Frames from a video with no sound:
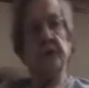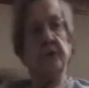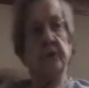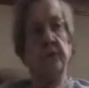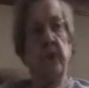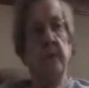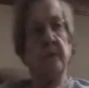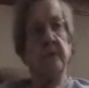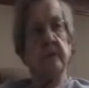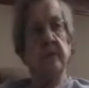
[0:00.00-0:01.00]
and took
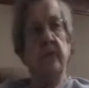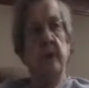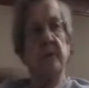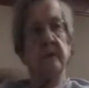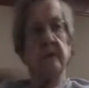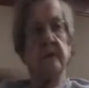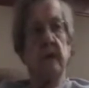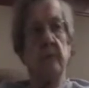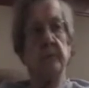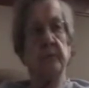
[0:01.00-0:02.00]
pharmacist
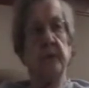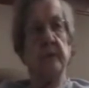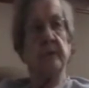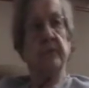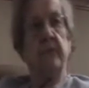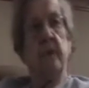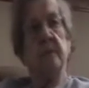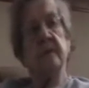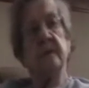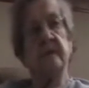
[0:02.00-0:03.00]
up. So he was the
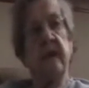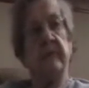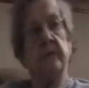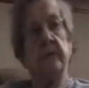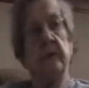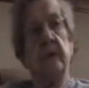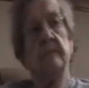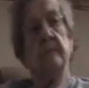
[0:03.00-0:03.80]
pharmacist after that.